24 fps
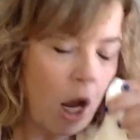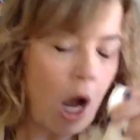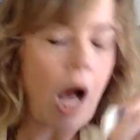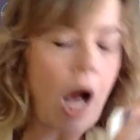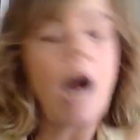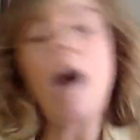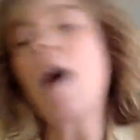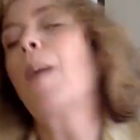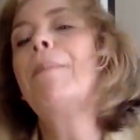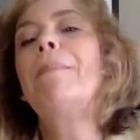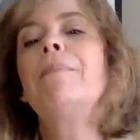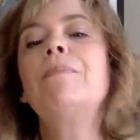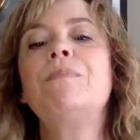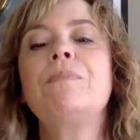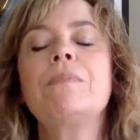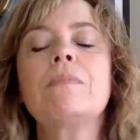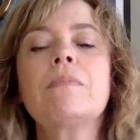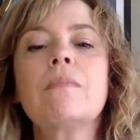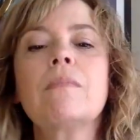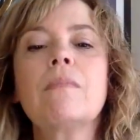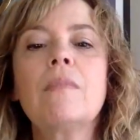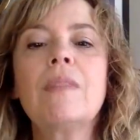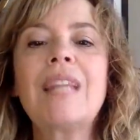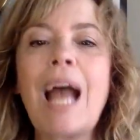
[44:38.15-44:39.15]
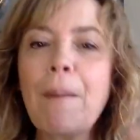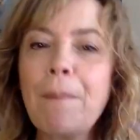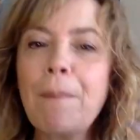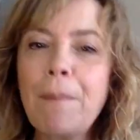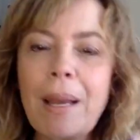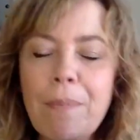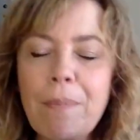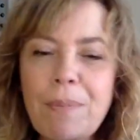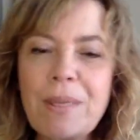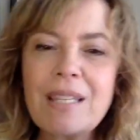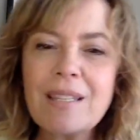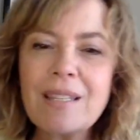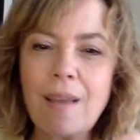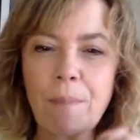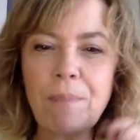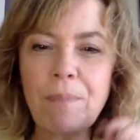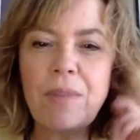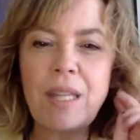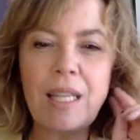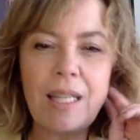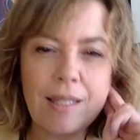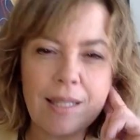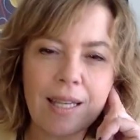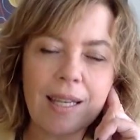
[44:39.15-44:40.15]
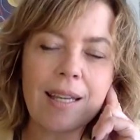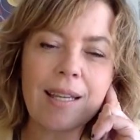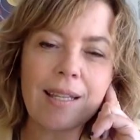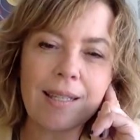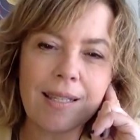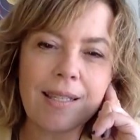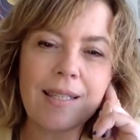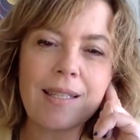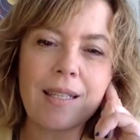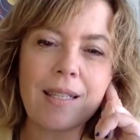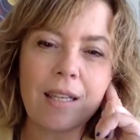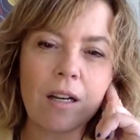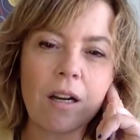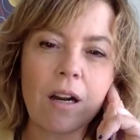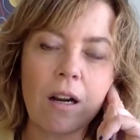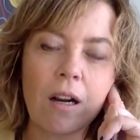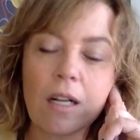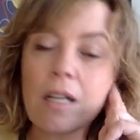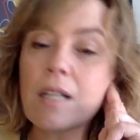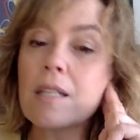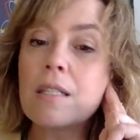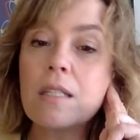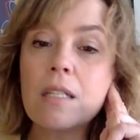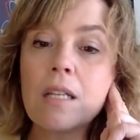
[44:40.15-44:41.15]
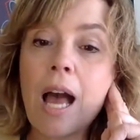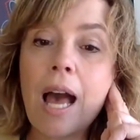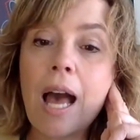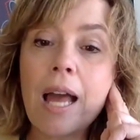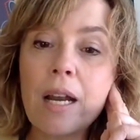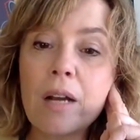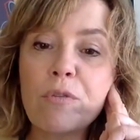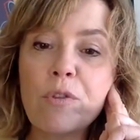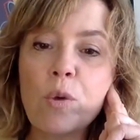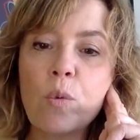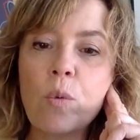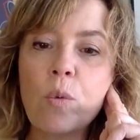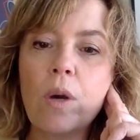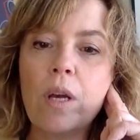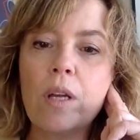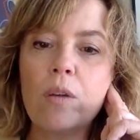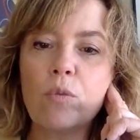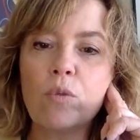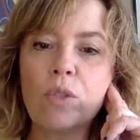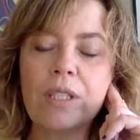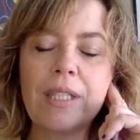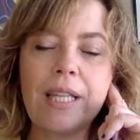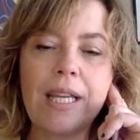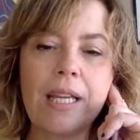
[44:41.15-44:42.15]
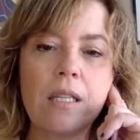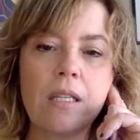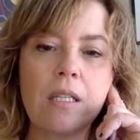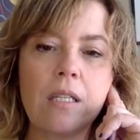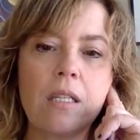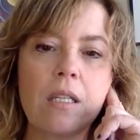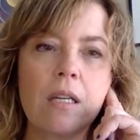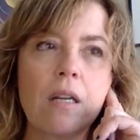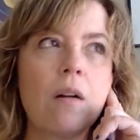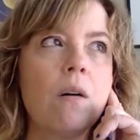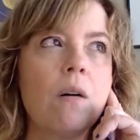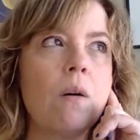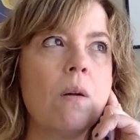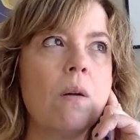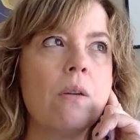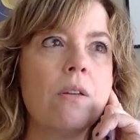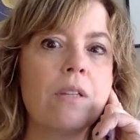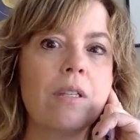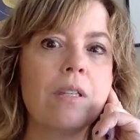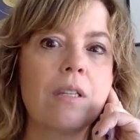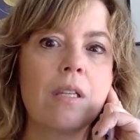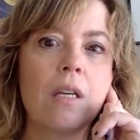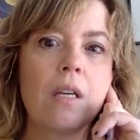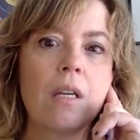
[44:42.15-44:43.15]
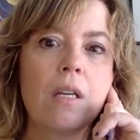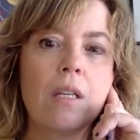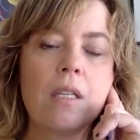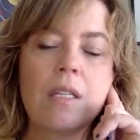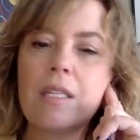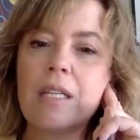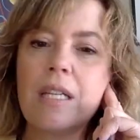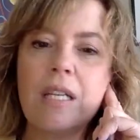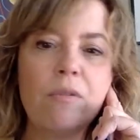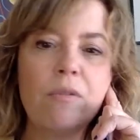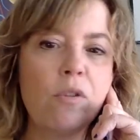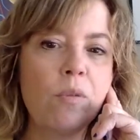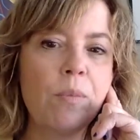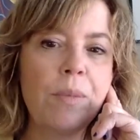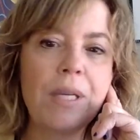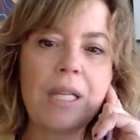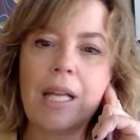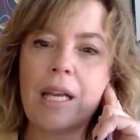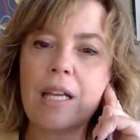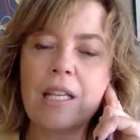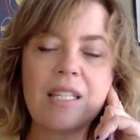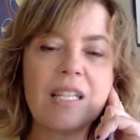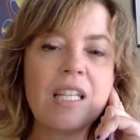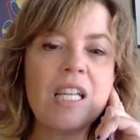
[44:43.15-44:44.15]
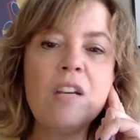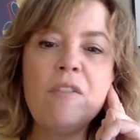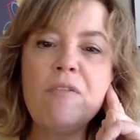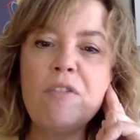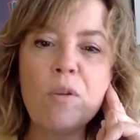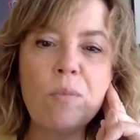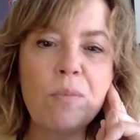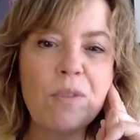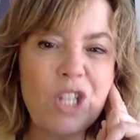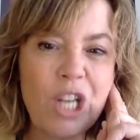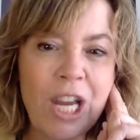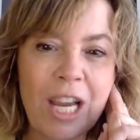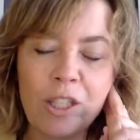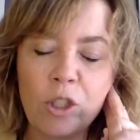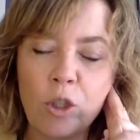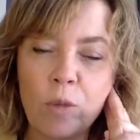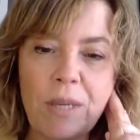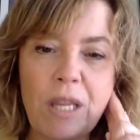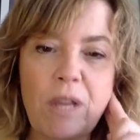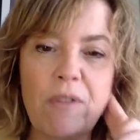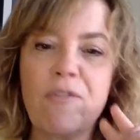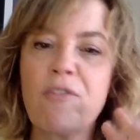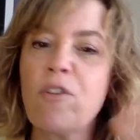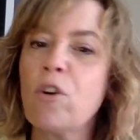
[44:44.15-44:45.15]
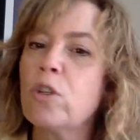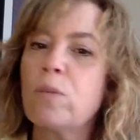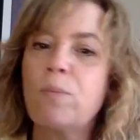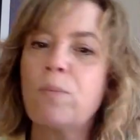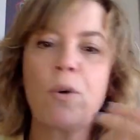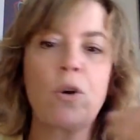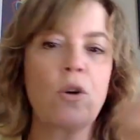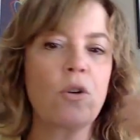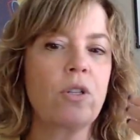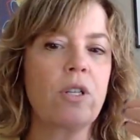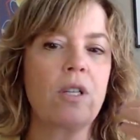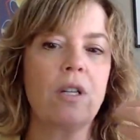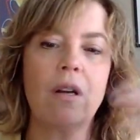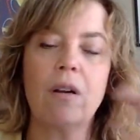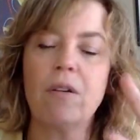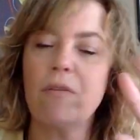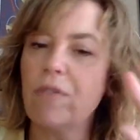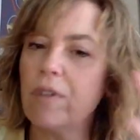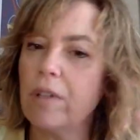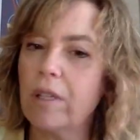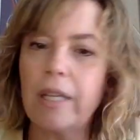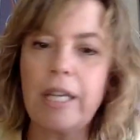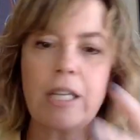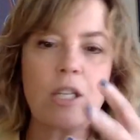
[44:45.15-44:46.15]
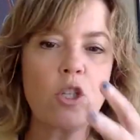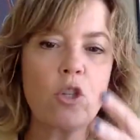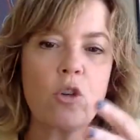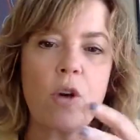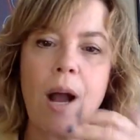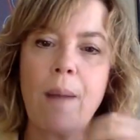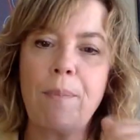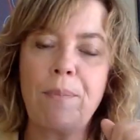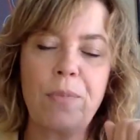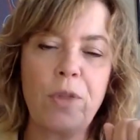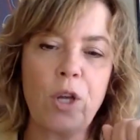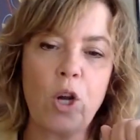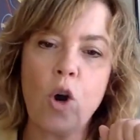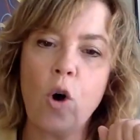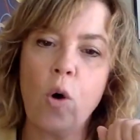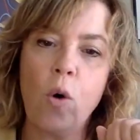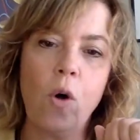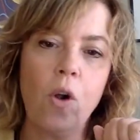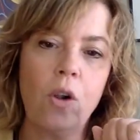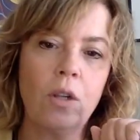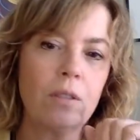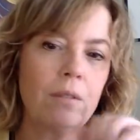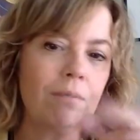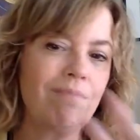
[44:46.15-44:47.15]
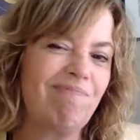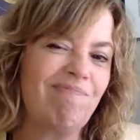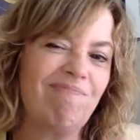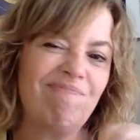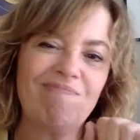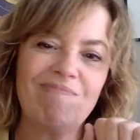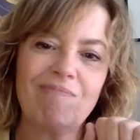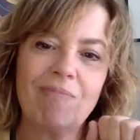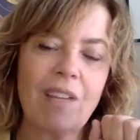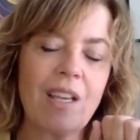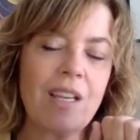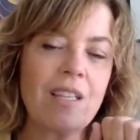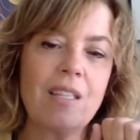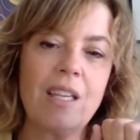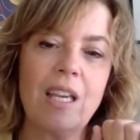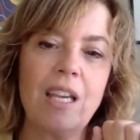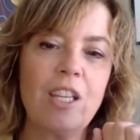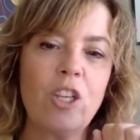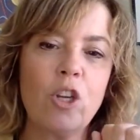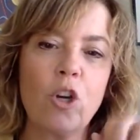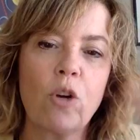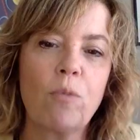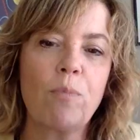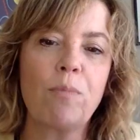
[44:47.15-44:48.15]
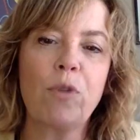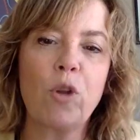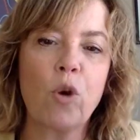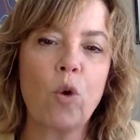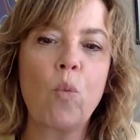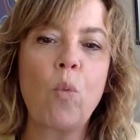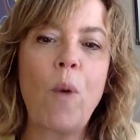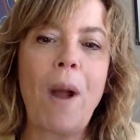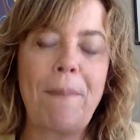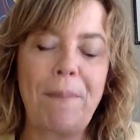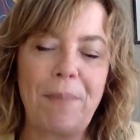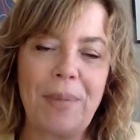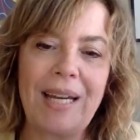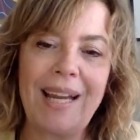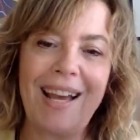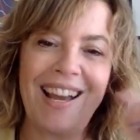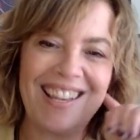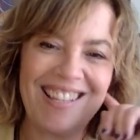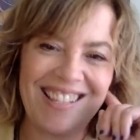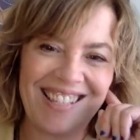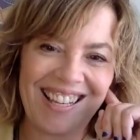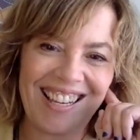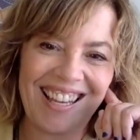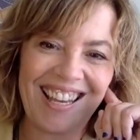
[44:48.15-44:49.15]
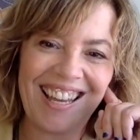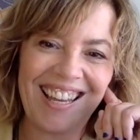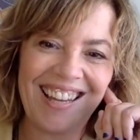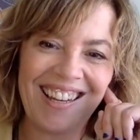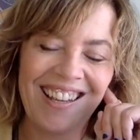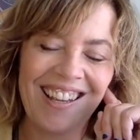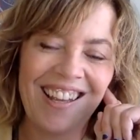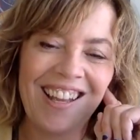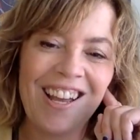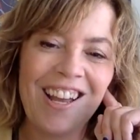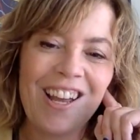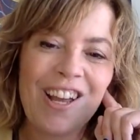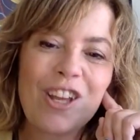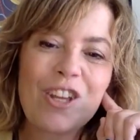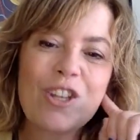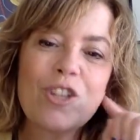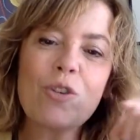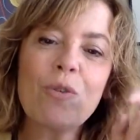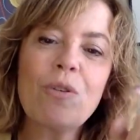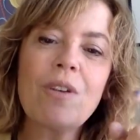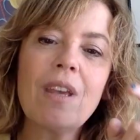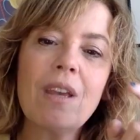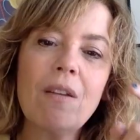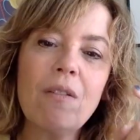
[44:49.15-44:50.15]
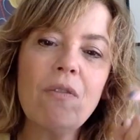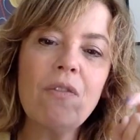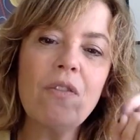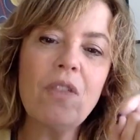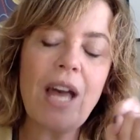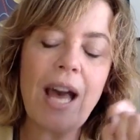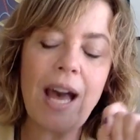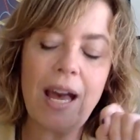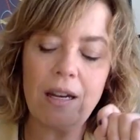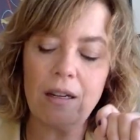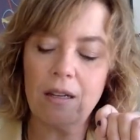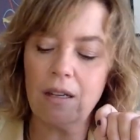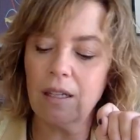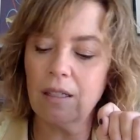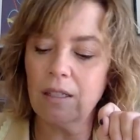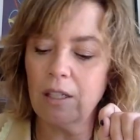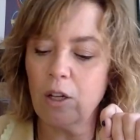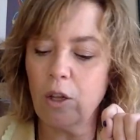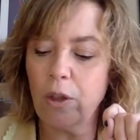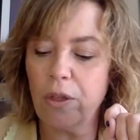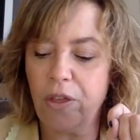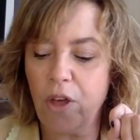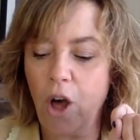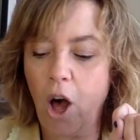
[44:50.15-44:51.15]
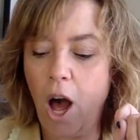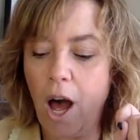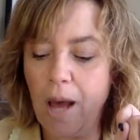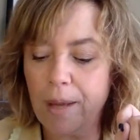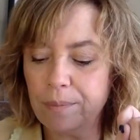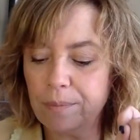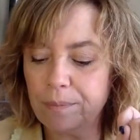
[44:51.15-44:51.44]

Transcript: And that might be something to consider, because not everyone relates to goals. Chandler will be the first person of, let's drop the goal, because you're weaponizing it. So give that a little thought.